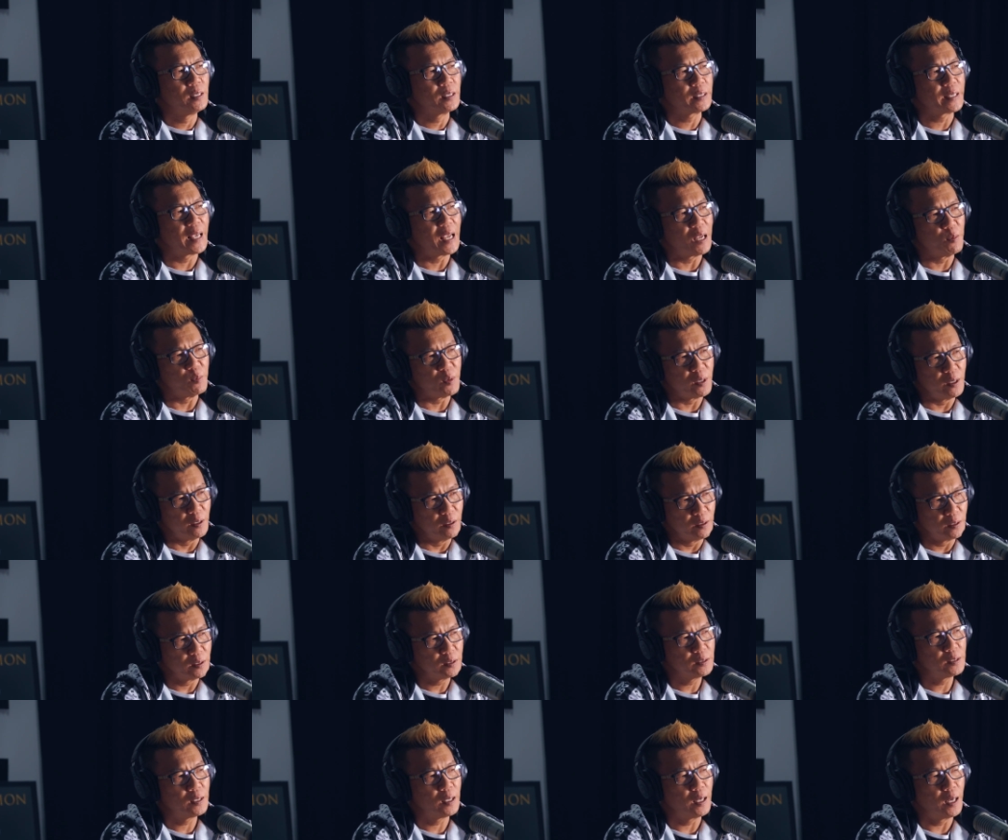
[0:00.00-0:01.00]
Came
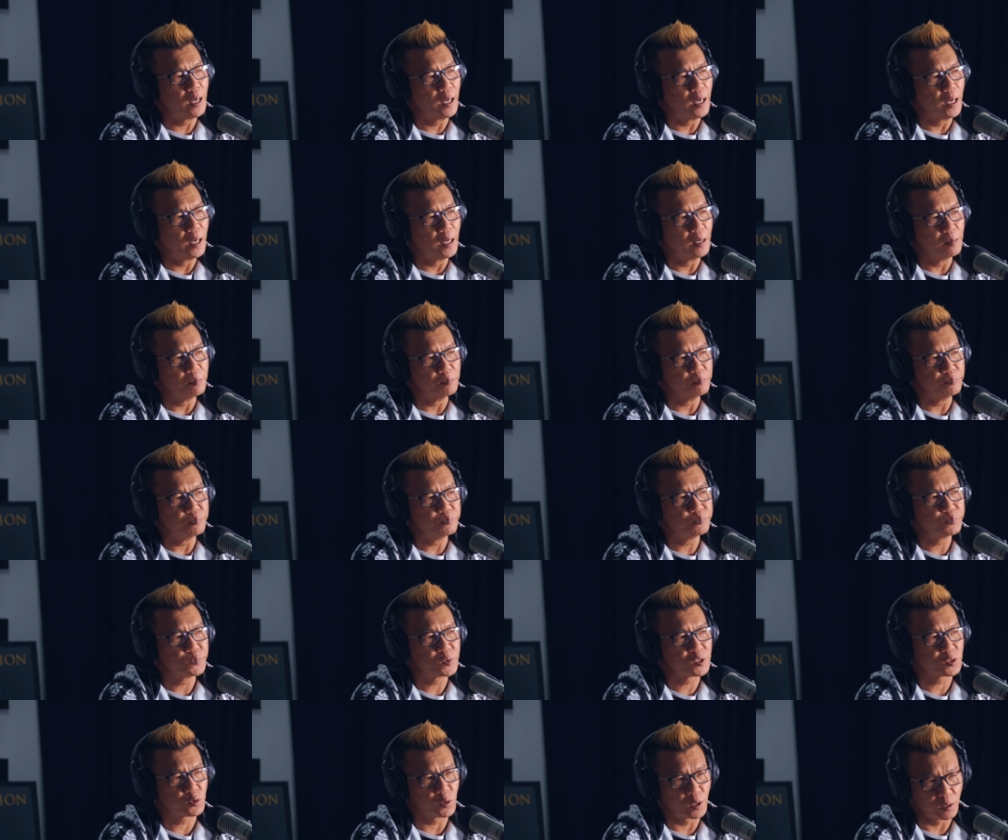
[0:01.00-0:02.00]
here,
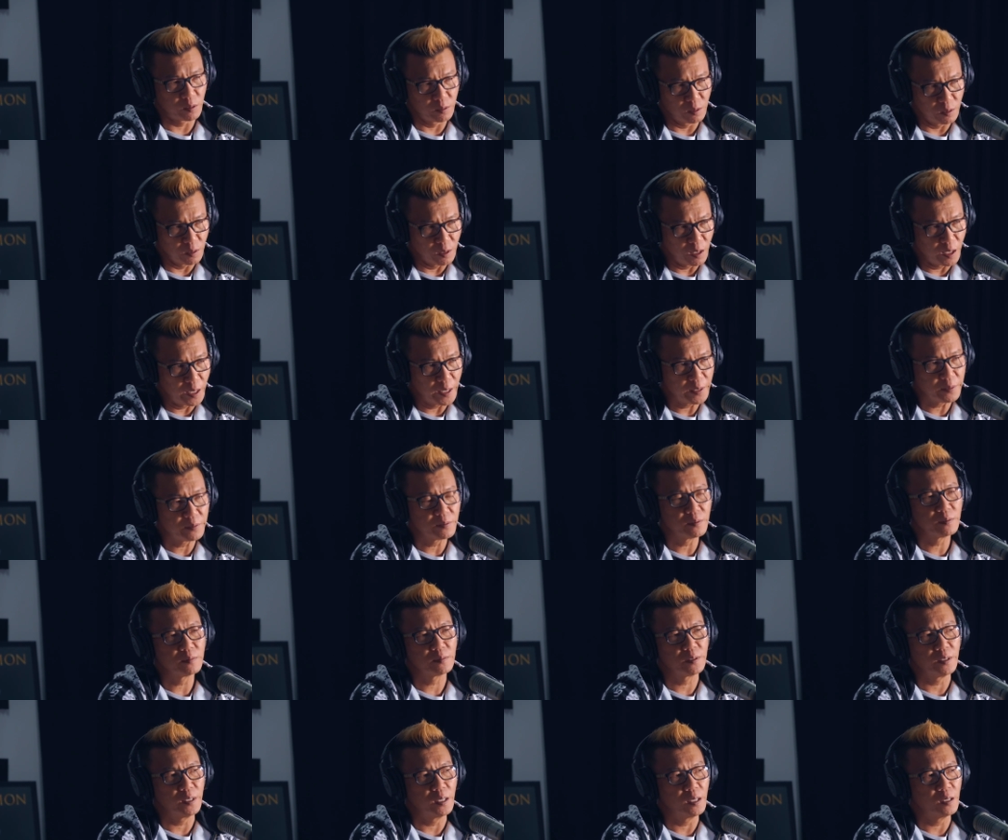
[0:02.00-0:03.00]
struggled a lot.
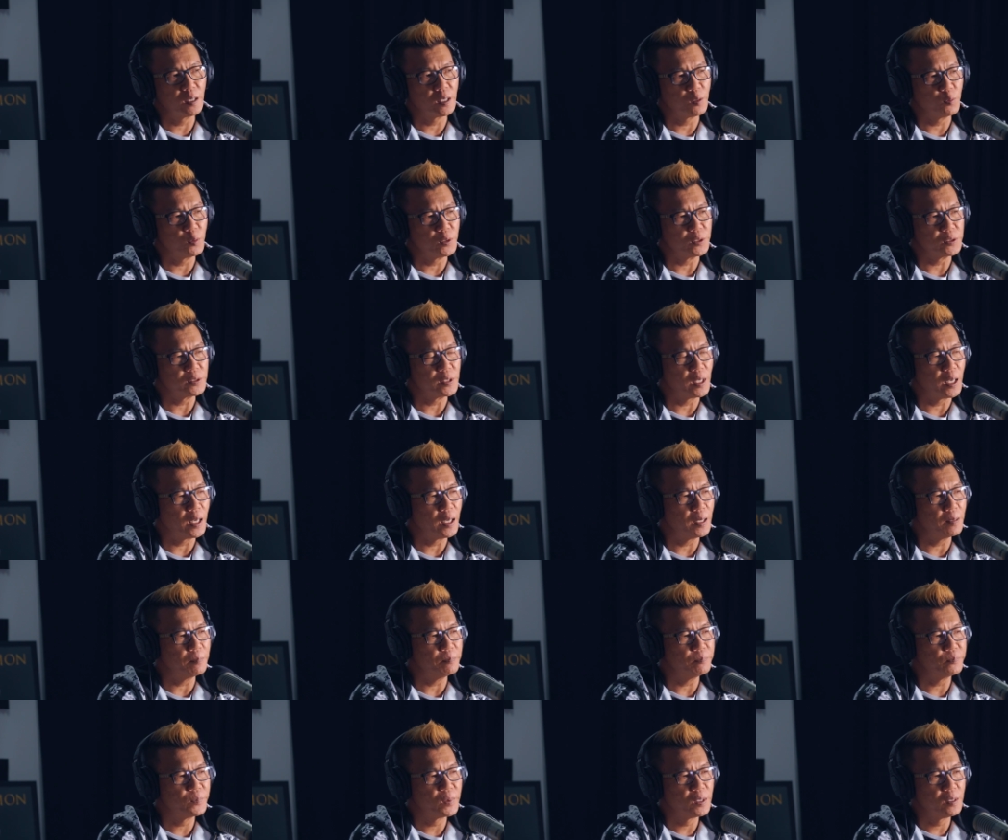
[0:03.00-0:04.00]
He was
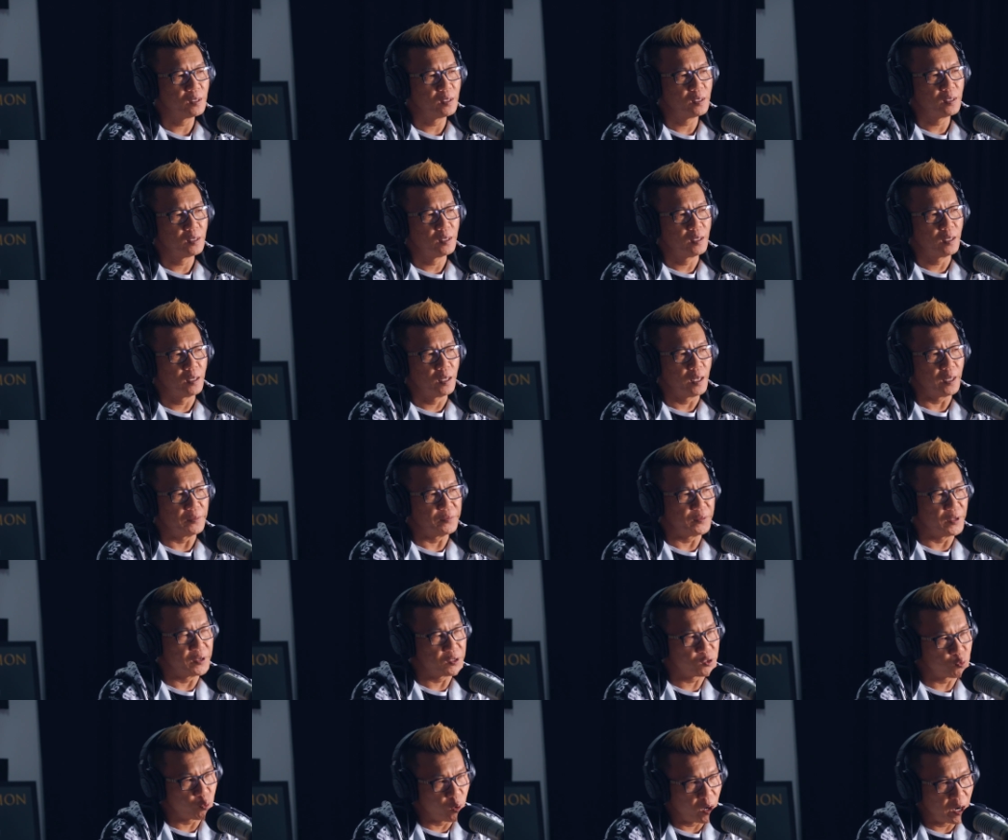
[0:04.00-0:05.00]
a
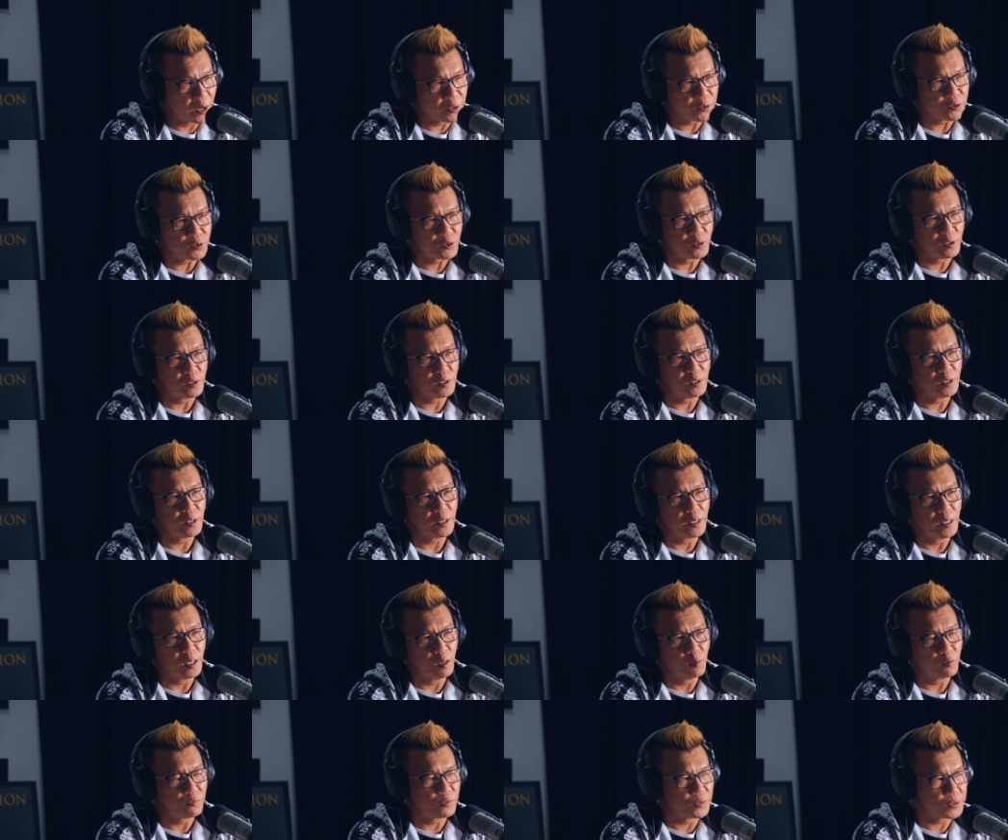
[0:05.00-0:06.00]
dishwasher.
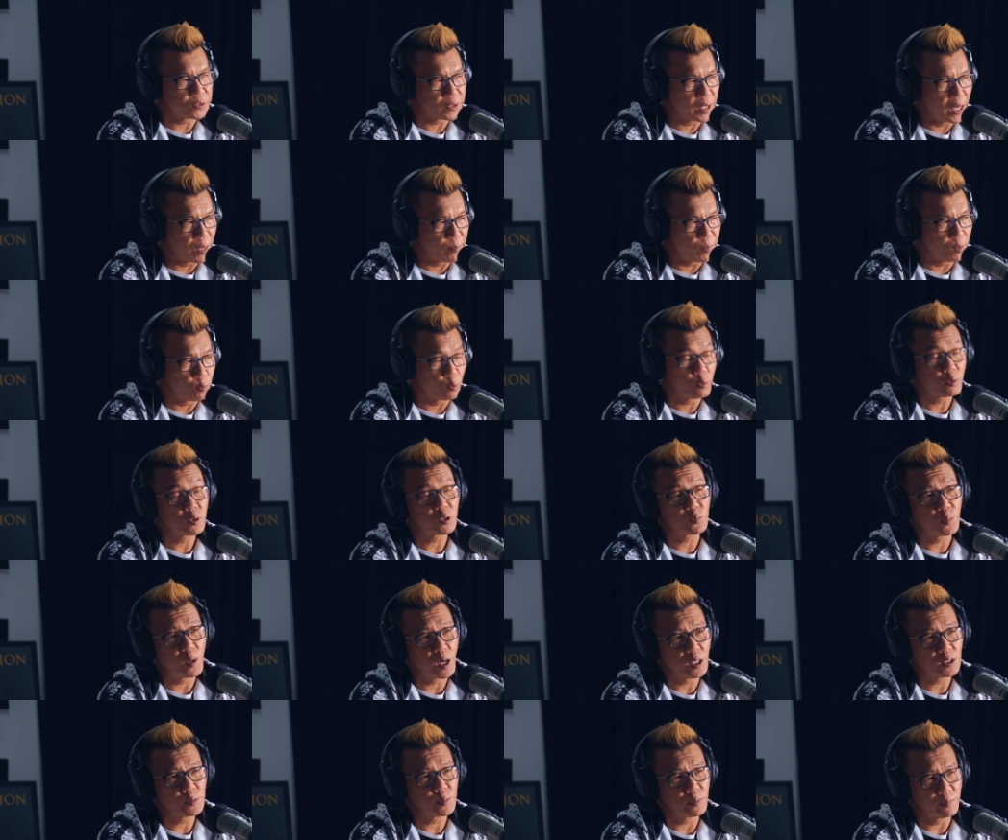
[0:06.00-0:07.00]
When we first came here, we were
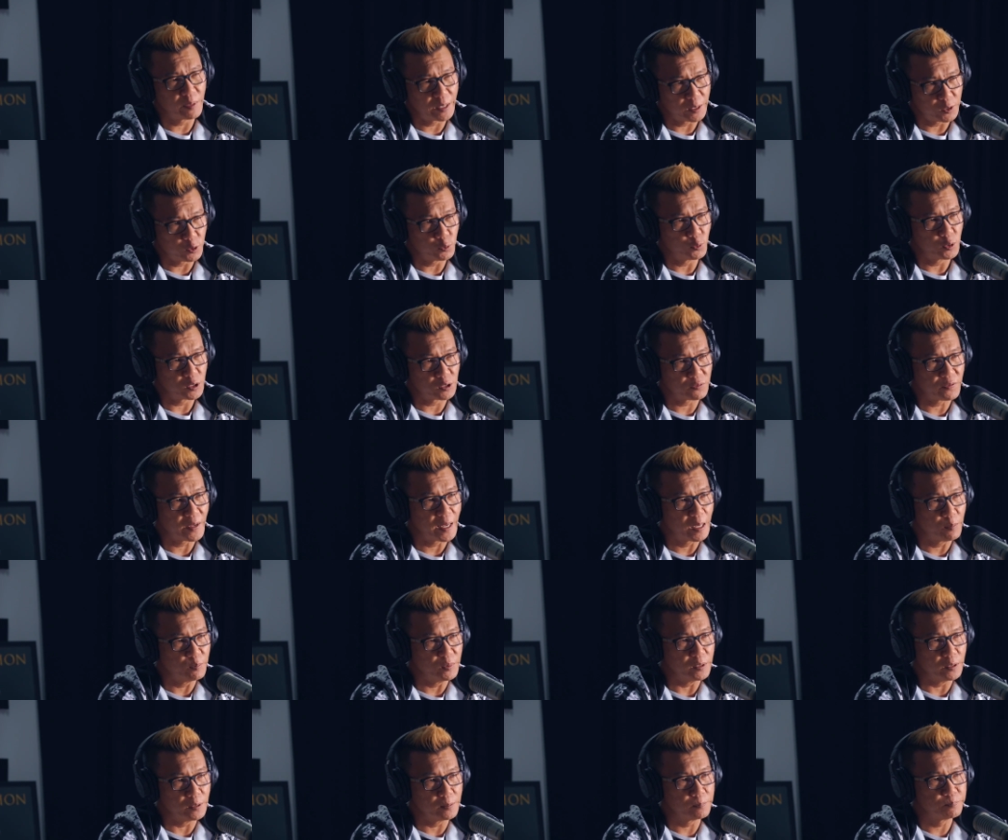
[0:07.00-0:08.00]
sponsored by a Jewish
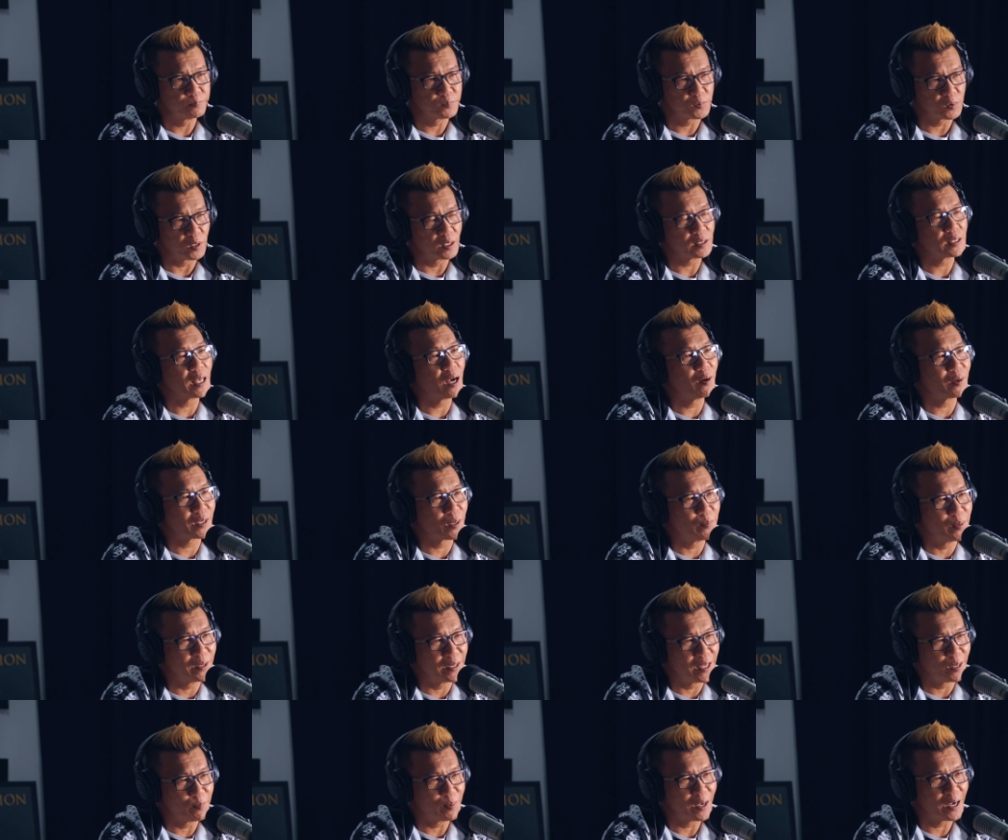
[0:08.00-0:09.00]
family, so that's how I got
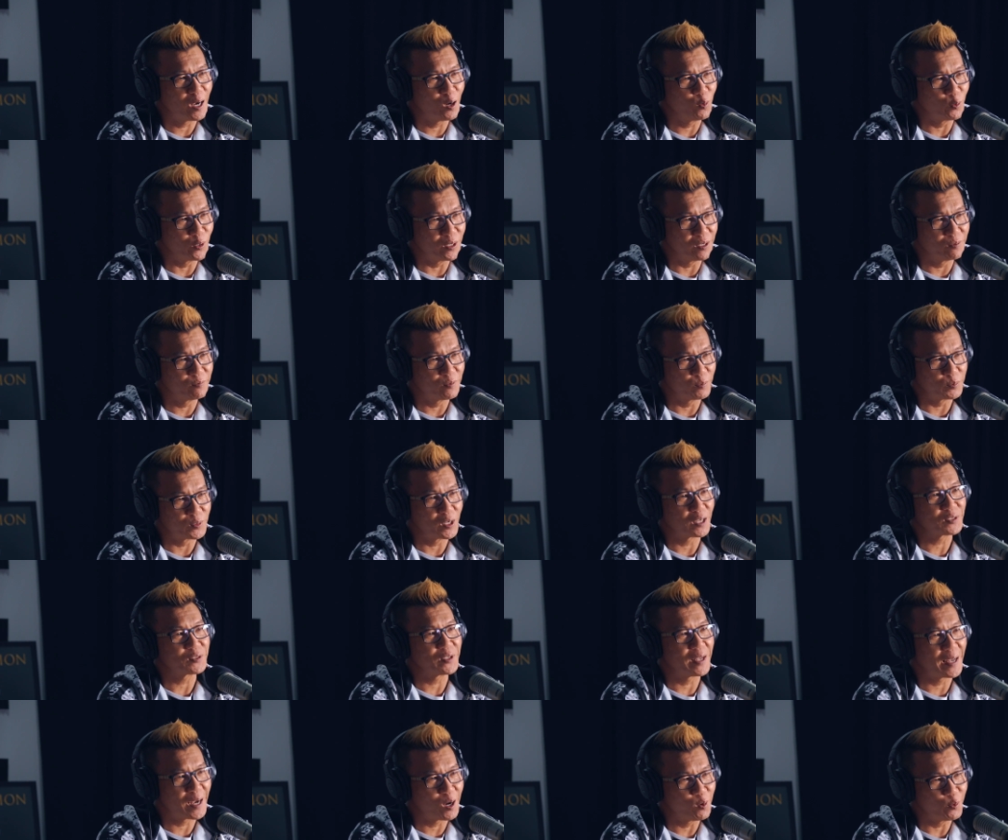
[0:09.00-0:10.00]
my name Howie, from
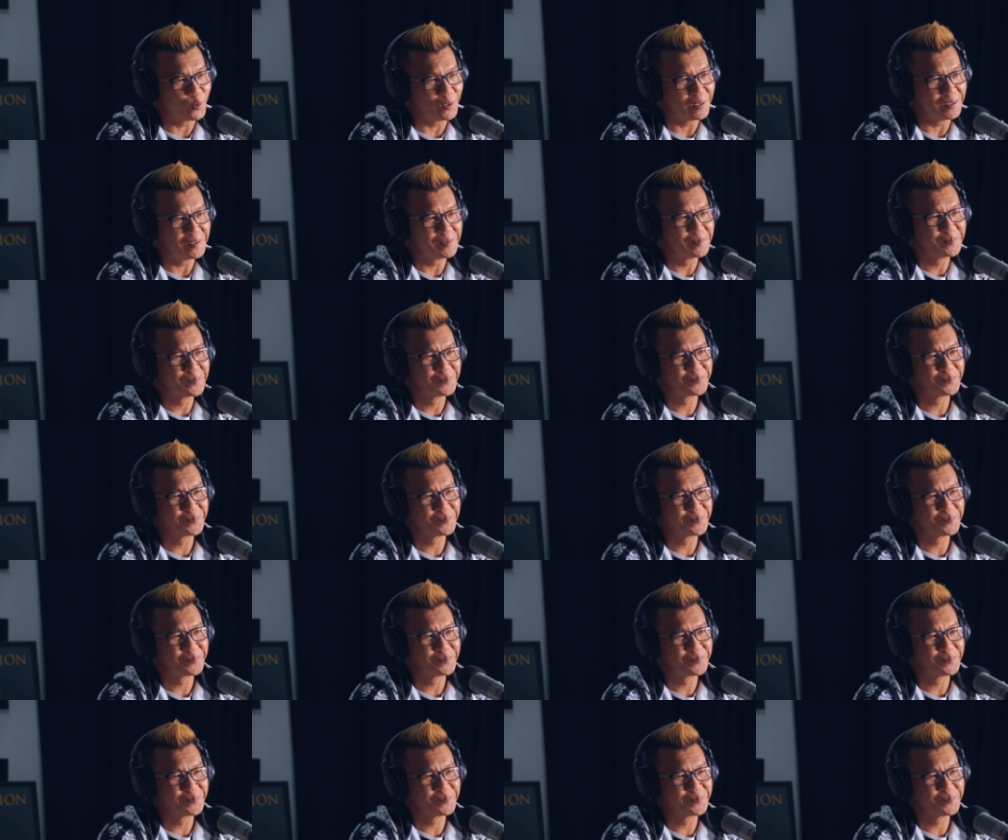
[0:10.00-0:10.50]
Dr. Howie.